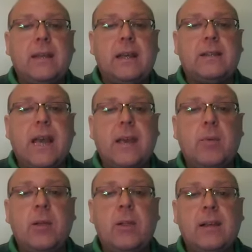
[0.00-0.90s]
a
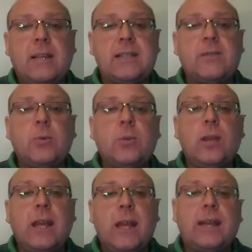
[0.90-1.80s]
table, a stool,
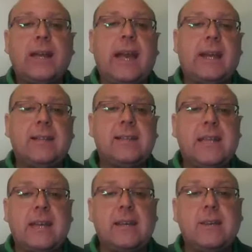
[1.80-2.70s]
and a
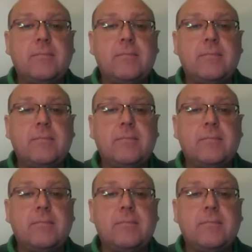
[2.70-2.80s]
candlestick.